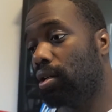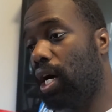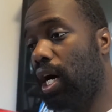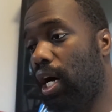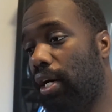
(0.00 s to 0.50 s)

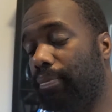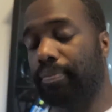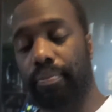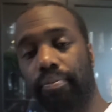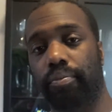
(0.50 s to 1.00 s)

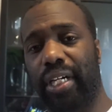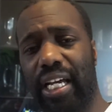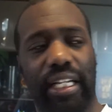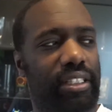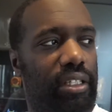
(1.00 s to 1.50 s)
Um, but
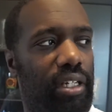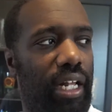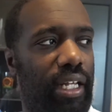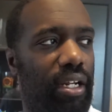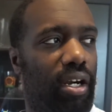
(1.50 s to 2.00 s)
yeah, they're
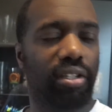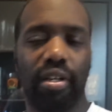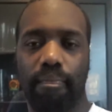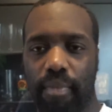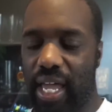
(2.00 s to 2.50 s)
not that hard
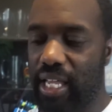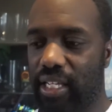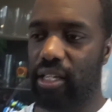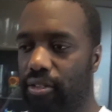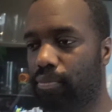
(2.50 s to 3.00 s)
to
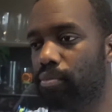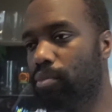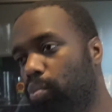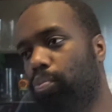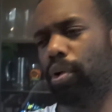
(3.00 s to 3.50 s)
make.
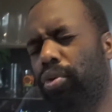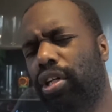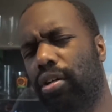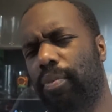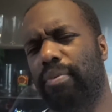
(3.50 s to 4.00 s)
But we're
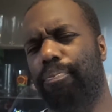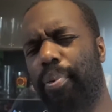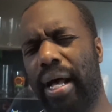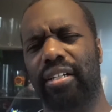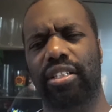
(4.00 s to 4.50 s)
gonna be
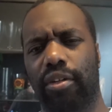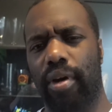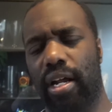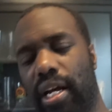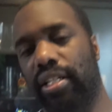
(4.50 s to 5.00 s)
bouncing
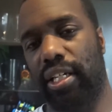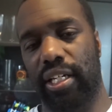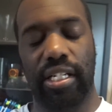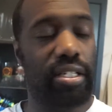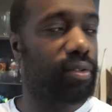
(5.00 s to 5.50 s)
around
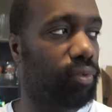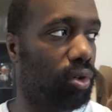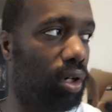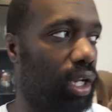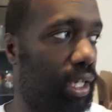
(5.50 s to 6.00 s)
ideas
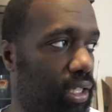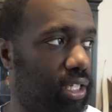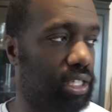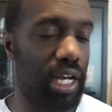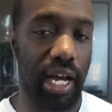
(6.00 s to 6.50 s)
for like
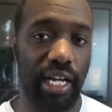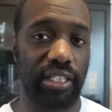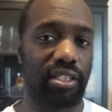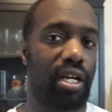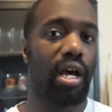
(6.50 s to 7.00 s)

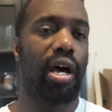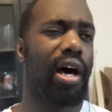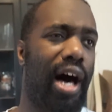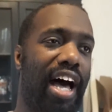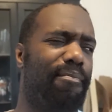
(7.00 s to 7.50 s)
designs
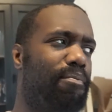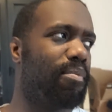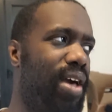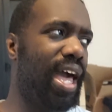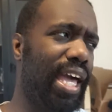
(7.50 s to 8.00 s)
I
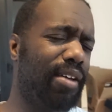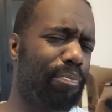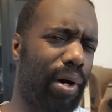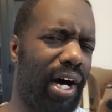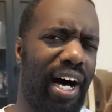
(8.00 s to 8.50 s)
may
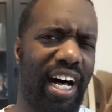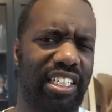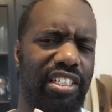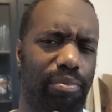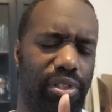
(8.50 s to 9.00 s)

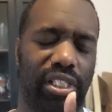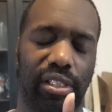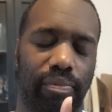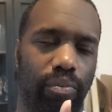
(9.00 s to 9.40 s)
possibly